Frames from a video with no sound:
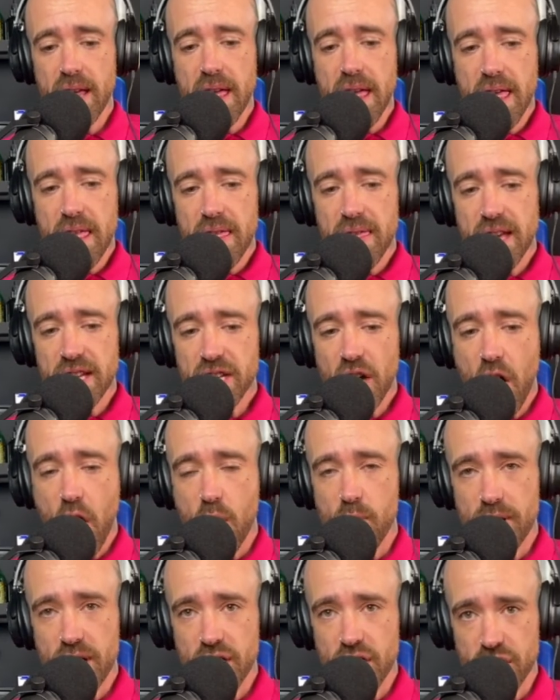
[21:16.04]
there's
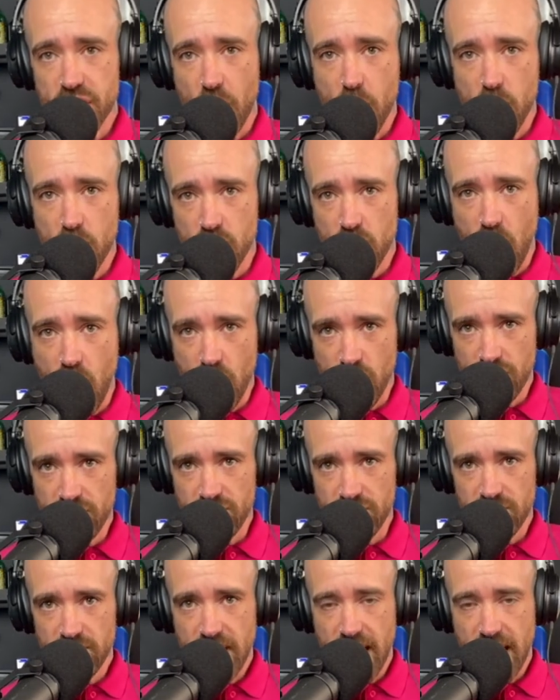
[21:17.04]
only so long
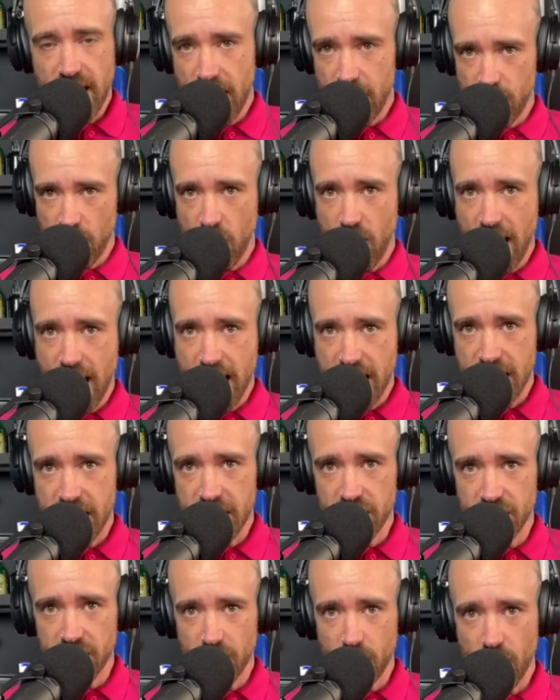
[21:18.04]
at your
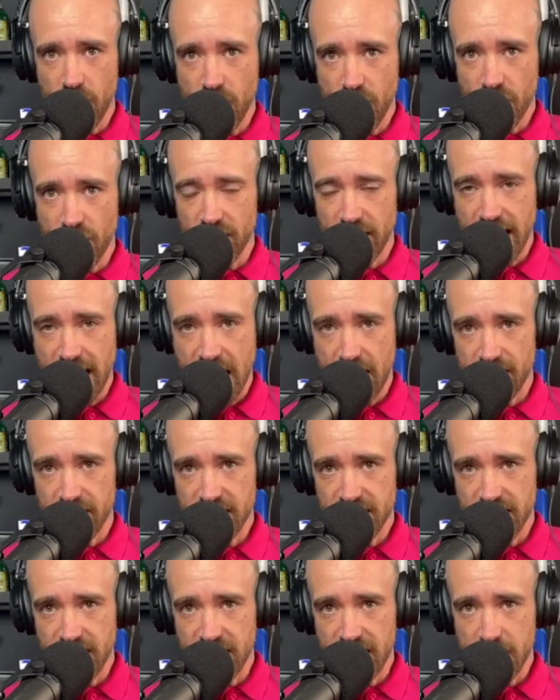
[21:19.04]
age where you're going to have a
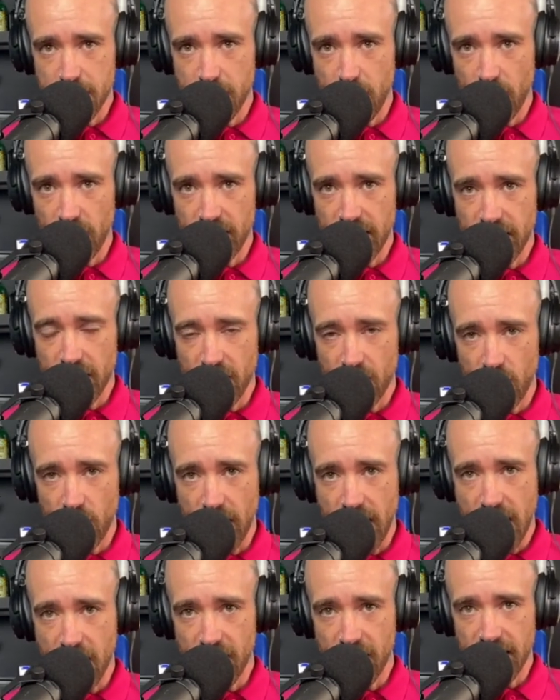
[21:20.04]
skinny body and long
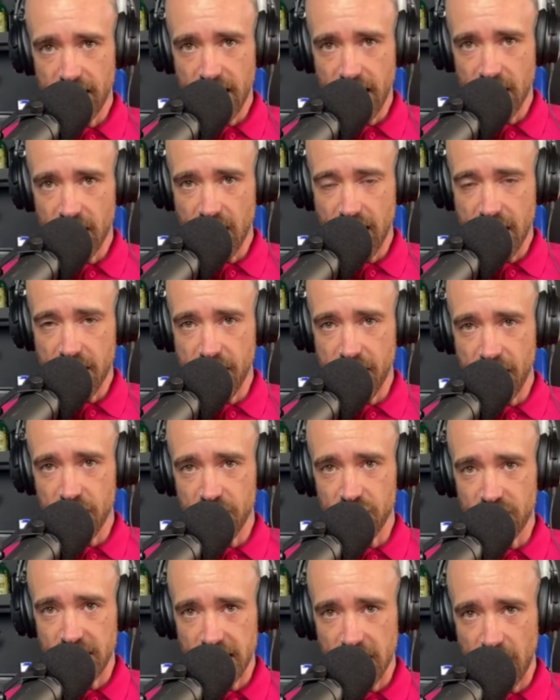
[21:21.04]
hair and that. Like,
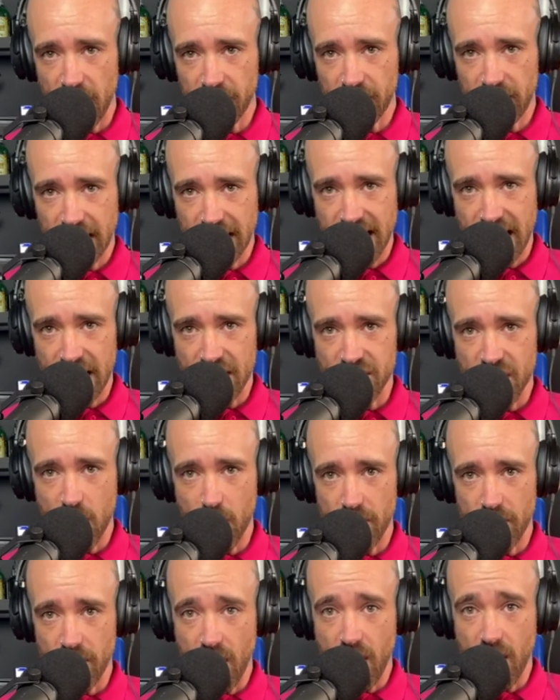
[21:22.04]
eventually life's going to catch up
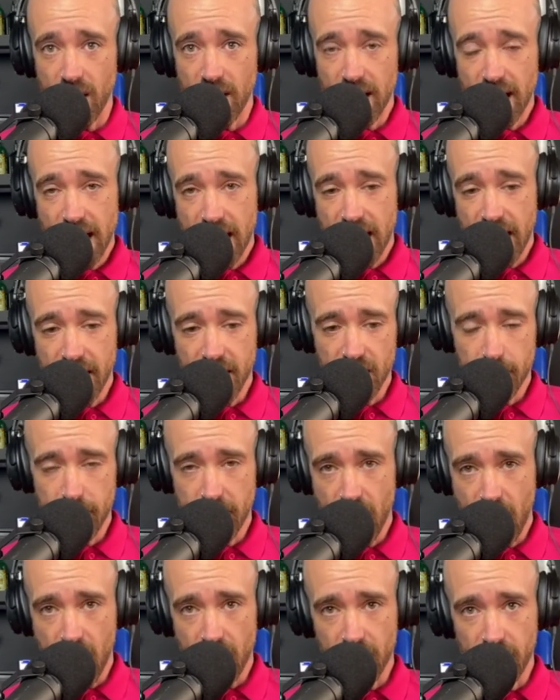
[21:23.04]
with you and you're going to be
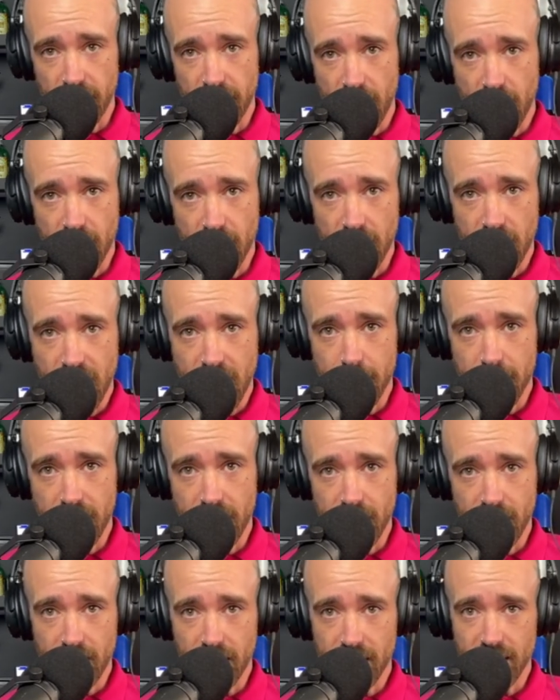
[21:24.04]
an ugly fucker like me
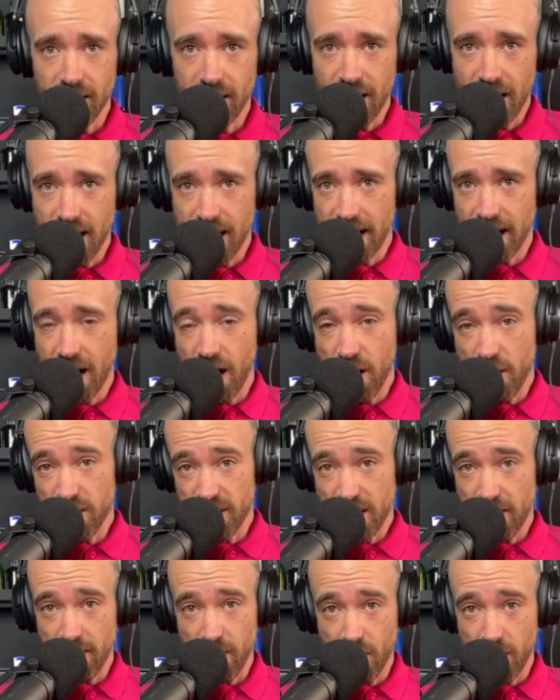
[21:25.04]
in it. Like, I used
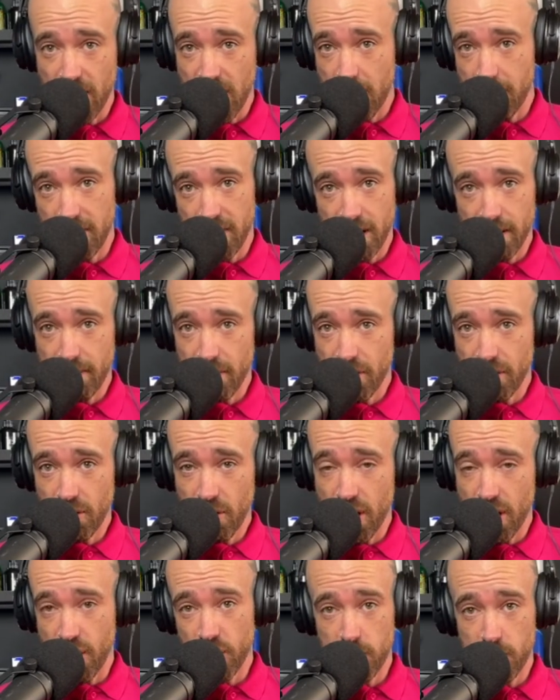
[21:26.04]
to have long hair, believe it or
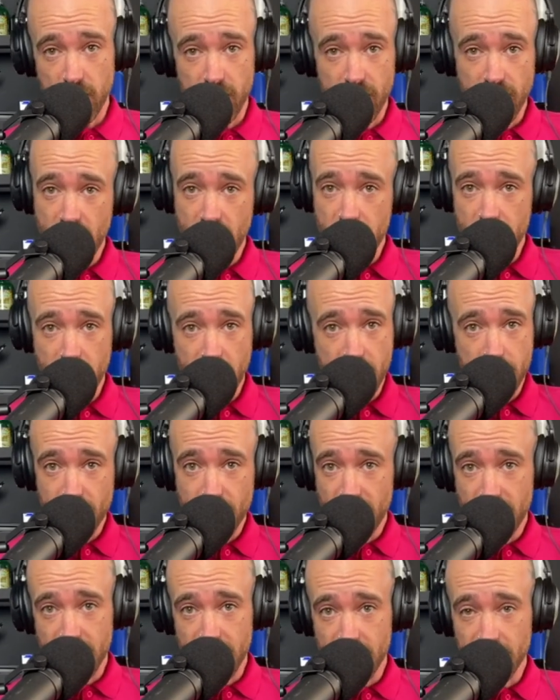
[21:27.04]
not. I used to be very, very
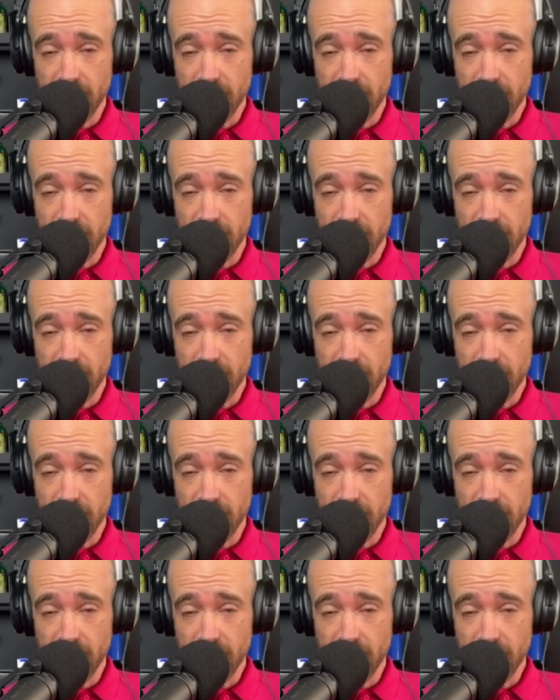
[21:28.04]
pretty.